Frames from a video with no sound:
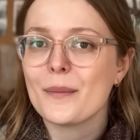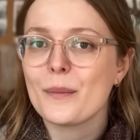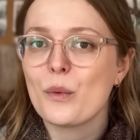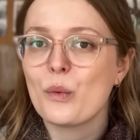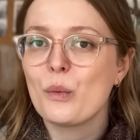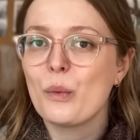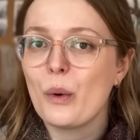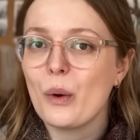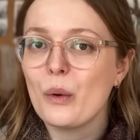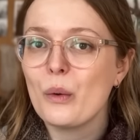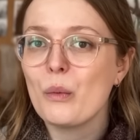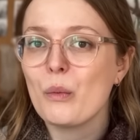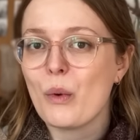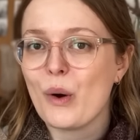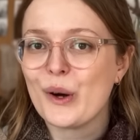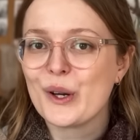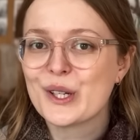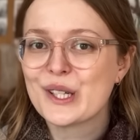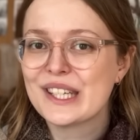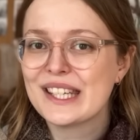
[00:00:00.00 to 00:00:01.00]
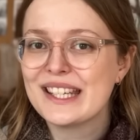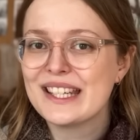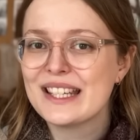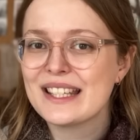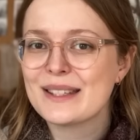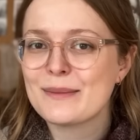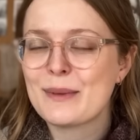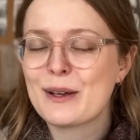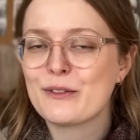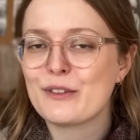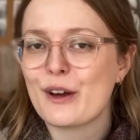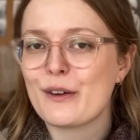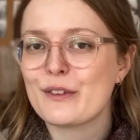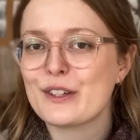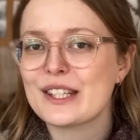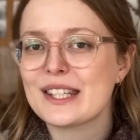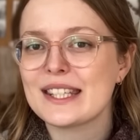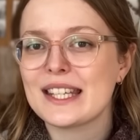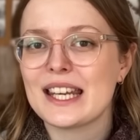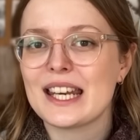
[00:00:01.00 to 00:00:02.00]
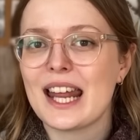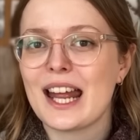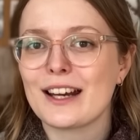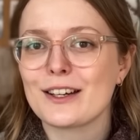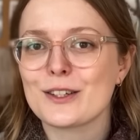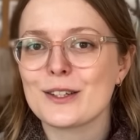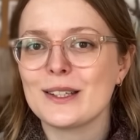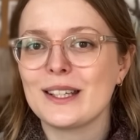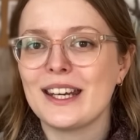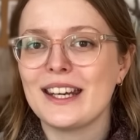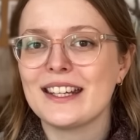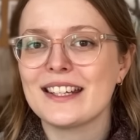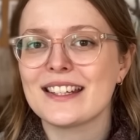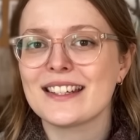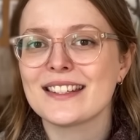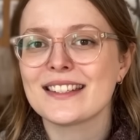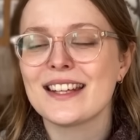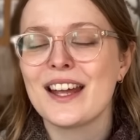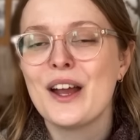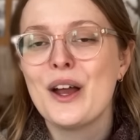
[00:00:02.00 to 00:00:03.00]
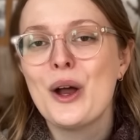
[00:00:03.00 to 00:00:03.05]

wool washes. My favorite scent actually is